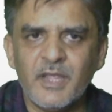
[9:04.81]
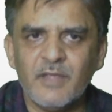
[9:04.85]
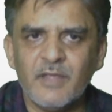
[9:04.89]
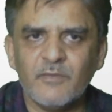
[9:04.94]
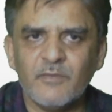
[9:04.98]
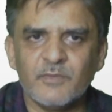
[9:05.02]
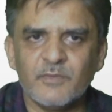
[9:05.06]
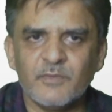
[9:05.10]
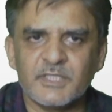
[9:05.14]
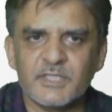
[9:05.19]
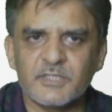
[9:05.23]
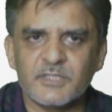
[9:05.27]

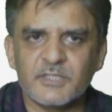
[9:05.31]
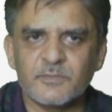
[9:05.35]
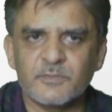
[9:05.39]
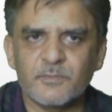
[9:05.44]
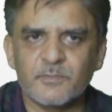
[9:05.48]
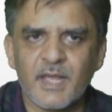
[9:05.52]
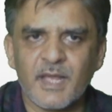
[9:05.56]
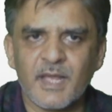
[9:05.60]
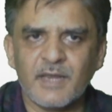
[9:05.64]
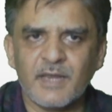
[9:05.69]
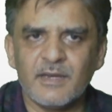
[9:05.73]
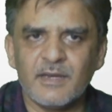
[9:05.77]
which is
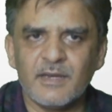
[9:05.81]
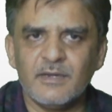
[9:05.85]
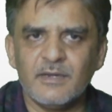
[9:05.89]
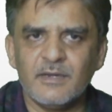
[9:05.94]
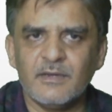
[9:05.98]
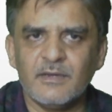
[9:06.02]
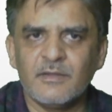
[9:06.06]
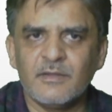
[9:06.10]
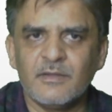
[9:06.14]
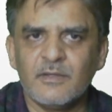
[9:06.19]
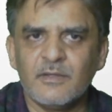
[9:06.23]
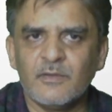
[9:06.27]
parallel.
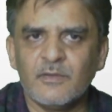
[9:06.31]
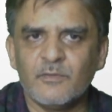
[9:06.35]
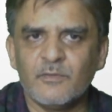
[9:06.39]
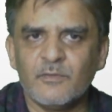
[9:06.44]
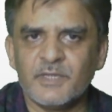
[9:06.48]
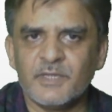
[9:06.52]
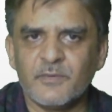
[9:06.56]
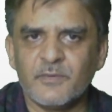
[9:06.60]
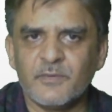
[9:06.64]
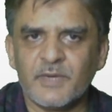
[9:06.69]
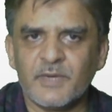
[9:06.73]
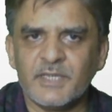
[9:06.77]

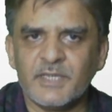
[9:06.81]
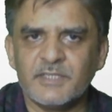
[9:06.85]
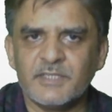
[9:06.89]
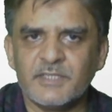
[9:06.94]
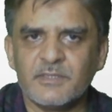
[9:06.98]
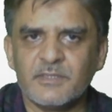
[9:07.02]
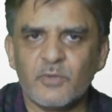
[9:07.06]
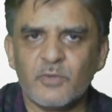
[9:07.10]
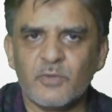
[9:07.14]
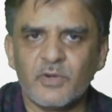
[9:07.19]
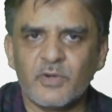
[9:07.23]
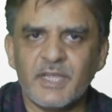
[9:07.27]
It divides the
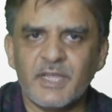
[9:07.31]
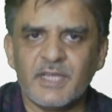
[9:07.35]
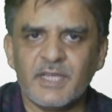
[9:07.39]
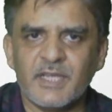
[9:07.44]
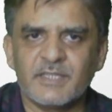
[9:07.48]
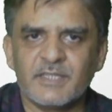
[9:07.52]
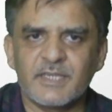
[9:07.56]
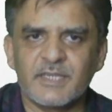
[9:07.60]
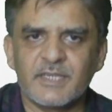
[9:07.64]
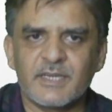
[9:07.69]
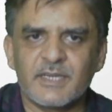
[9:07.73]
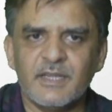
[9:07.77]
body
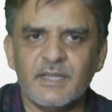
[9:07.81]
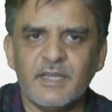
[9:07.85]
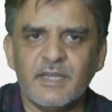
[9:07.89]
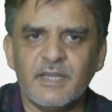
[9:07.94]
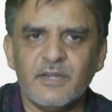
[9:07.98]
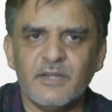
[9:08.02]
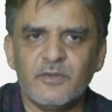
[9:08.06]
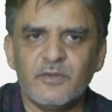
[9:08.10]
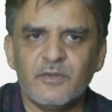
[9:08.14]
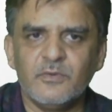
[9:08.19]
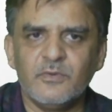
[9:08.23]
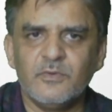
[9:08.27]
exactly
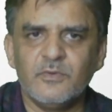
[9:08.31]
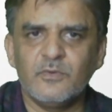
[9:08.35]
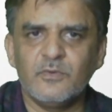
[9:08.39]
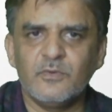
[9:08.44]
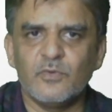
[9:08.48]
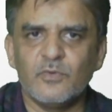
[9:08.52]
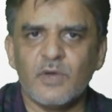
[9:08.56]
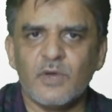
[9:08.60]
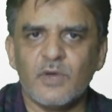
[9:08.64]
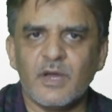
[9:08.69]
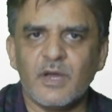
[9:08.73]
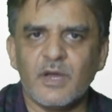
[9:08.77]
into
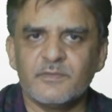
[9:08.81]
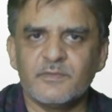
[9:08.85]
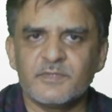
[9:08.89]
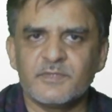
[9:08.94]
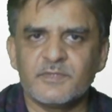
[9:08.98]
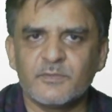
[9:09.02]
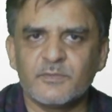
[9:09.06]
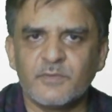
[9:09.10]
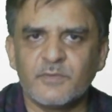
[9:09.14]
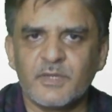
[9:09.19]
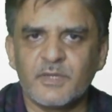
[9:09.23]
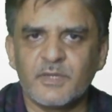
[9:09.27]
2 halves.
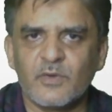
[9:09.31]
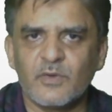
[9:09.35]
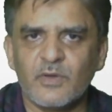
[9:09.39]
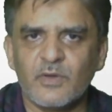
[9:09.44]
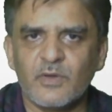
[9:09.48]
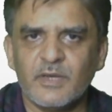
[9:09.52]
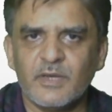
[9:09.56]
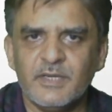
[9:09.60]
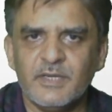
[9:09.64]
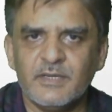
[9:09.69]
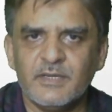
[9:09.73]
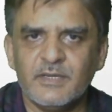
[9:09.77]
We call
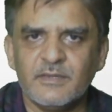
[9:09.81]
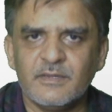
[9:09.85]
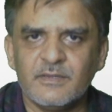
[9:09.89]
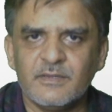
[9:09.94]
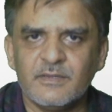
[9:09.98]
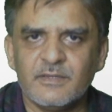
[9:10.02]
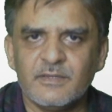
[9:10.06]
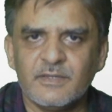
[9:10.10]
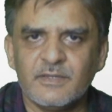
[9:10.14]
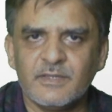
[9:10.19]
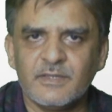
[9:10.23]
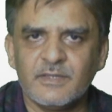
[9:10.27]

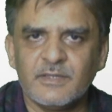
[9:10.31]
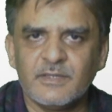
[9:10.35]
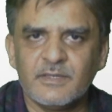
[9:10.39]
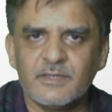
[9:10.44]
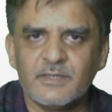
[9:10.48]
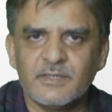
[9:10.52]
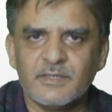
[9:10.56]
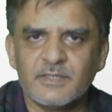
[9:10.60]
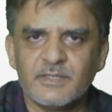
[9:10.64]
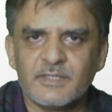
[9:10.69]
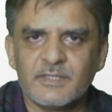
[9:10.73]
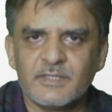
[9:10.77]

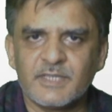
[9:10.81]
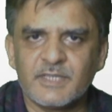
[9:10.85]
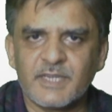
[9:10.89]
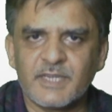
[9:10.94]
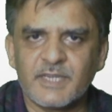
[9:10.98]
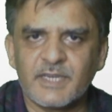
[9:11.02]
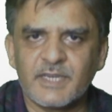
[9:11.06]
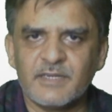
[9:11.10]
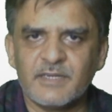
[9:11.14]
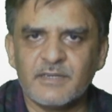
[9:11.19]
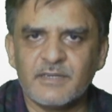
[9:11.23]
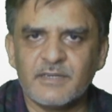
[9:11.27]
it
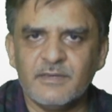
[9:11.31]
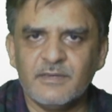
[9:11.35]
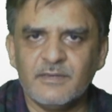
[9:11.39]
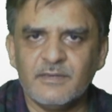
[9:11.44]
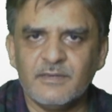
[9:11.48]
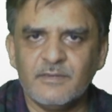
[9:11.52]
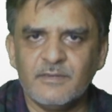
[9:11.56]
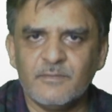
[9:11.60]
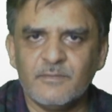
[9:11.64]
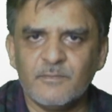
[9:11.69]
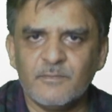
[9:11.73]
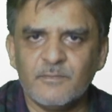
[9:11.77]
sagittal
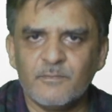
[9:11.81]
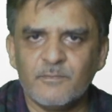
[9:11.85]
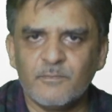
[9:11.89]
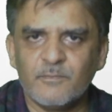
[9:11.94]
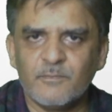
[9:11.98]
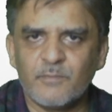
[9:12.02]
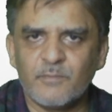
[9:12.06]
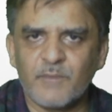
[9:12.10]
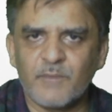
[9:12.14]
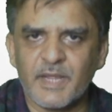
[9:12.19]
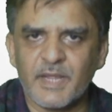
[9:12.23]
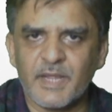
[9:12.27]

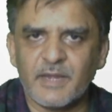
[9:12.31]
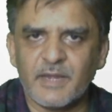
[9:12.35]
plane.